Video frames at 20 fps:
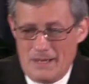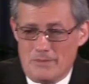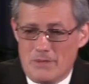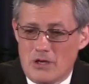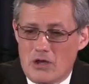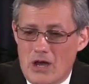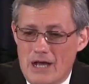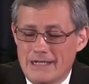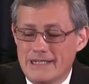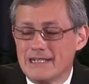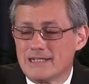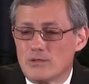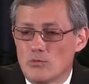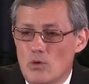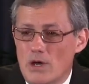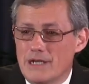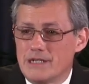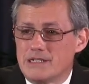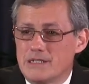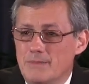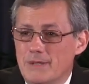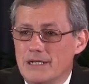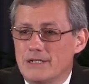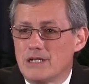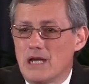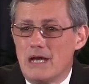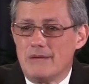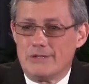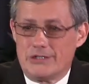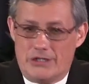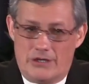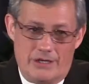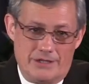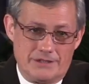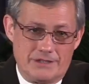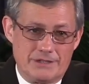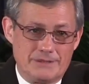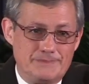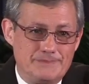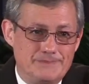But God doesn't want us to be
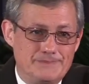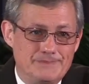automatons.